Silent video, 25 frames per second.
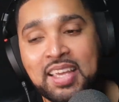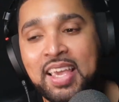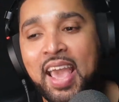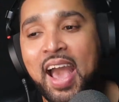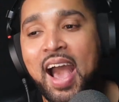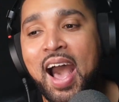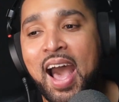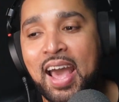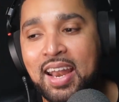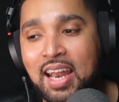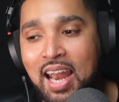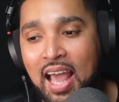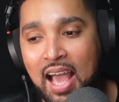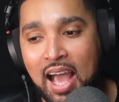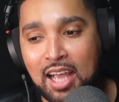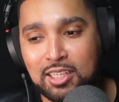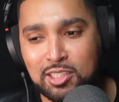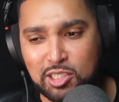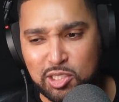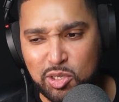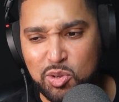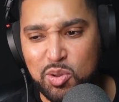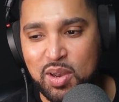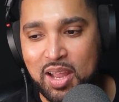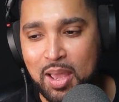Yeah, I had like I used
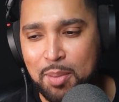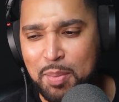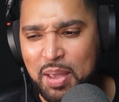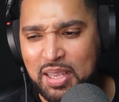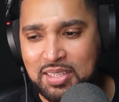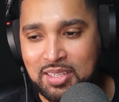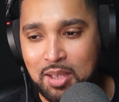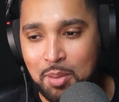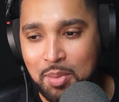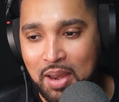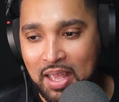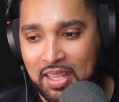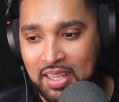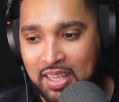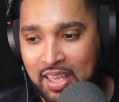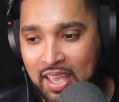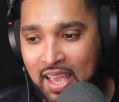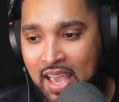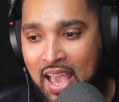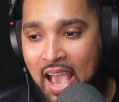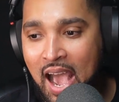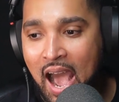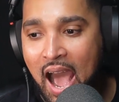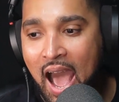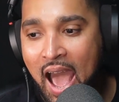to call it a mix up blanket.
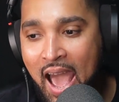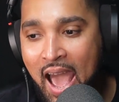I